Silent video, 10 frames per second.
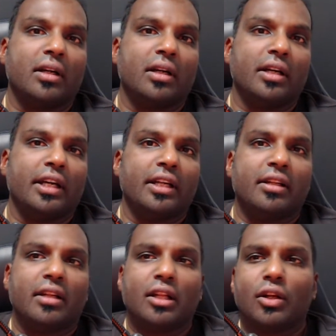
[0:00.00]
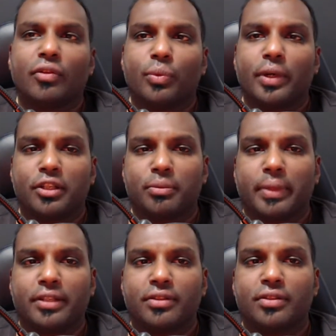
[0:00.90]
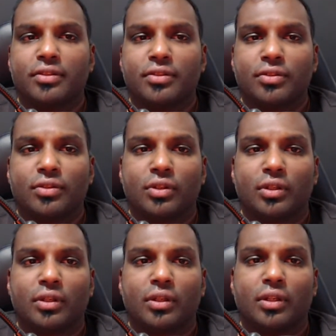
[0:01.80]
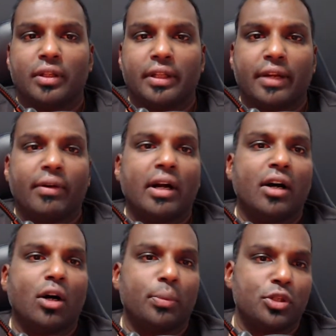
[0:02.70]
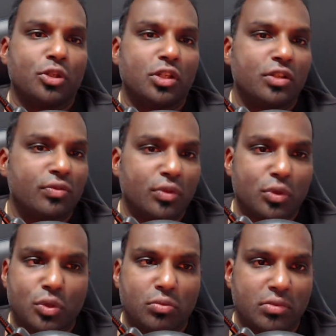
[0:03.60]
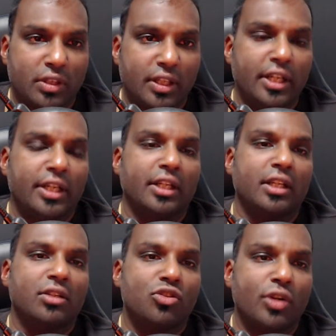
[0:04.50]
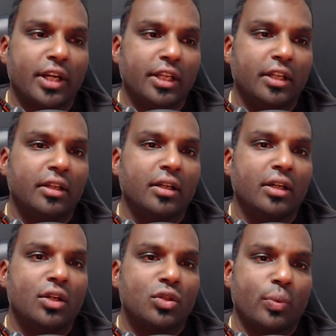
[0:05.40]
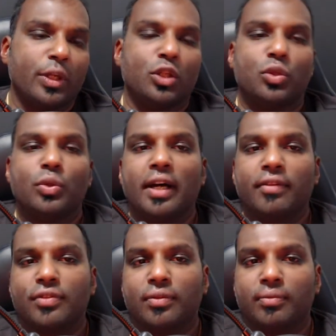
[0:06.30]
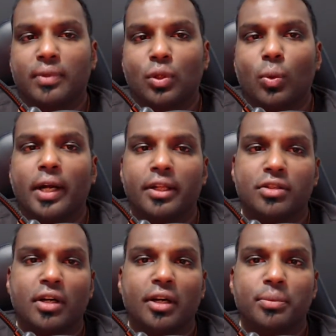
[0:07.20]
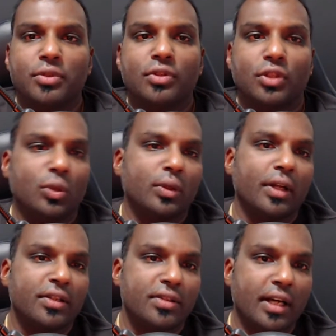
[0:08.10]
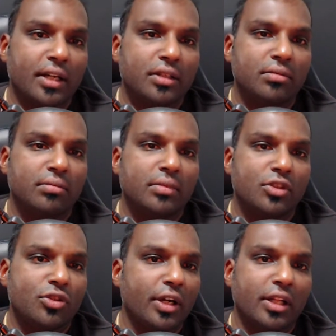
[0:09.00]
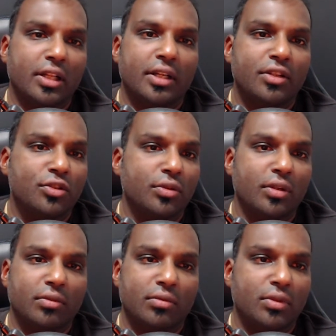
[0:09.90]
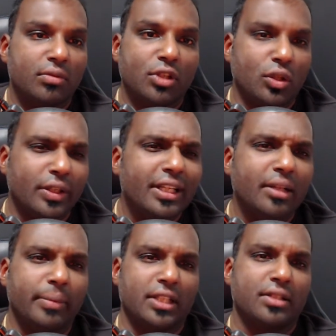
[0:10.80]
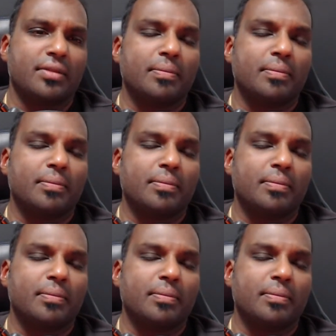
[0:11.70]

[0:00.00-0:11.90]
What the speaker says: in a lot of workplaces, there are opportunities for learning and training. So when you do have quieter times, utilize that. Try to learn little bits.